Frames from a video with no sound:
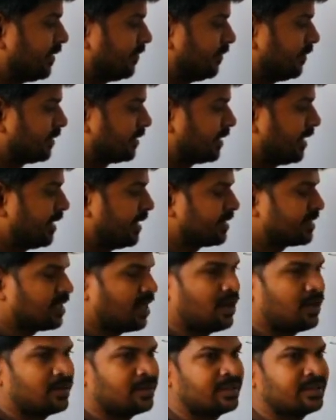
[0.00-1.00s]
with radius
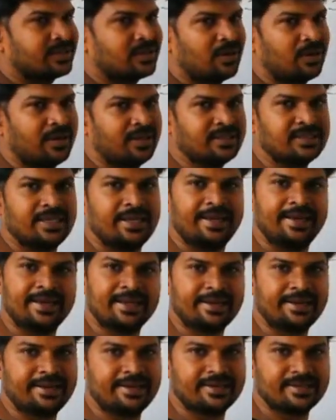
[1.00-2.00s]
r is called as
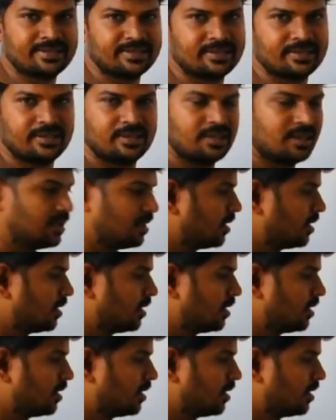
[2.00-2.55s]
inner radius.